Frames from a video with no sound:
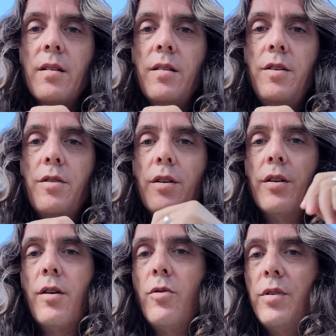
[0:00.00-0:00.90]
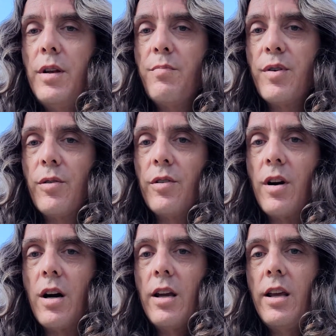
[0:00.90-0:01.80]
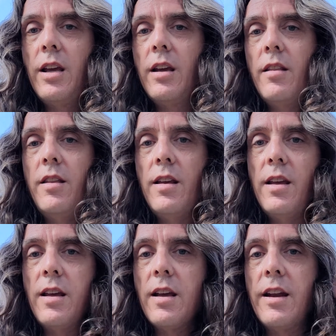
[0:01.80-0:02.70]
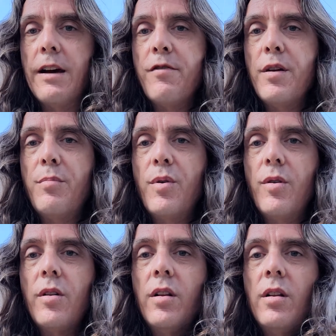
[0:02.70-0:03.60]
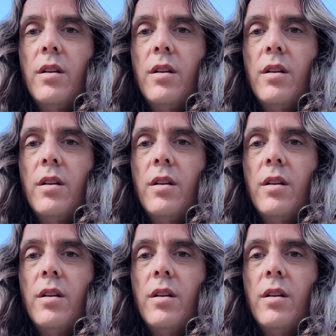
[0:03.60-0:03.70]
you're only prolonging the inevitable,